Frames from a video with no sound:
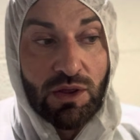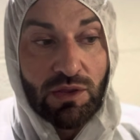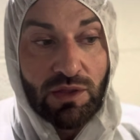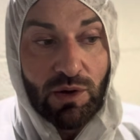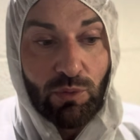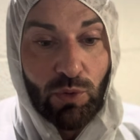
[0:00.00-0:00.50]

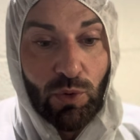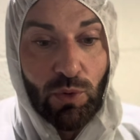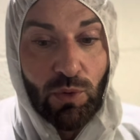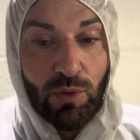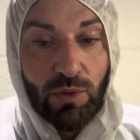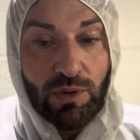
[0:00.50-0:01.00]
that
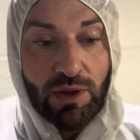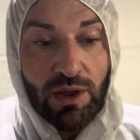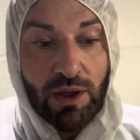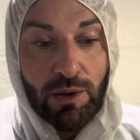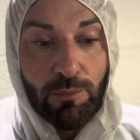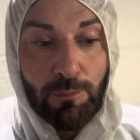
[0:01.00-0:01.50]
will
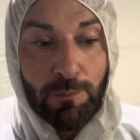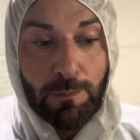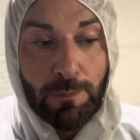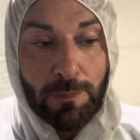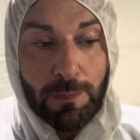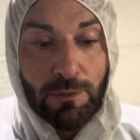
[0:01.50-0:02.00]

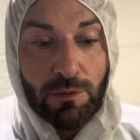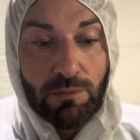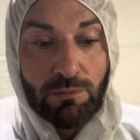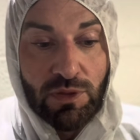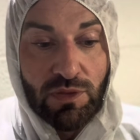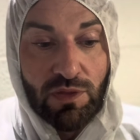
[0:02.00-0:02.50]

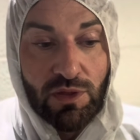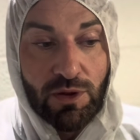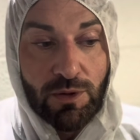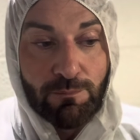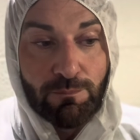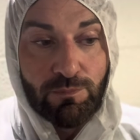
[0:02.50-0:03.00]
mean
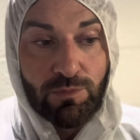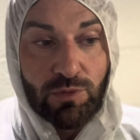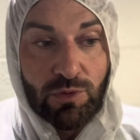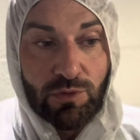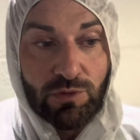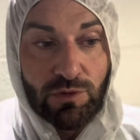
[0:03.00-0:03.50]
that
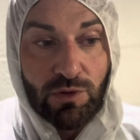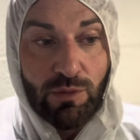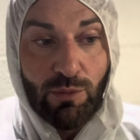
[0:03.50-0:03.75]
there's a lot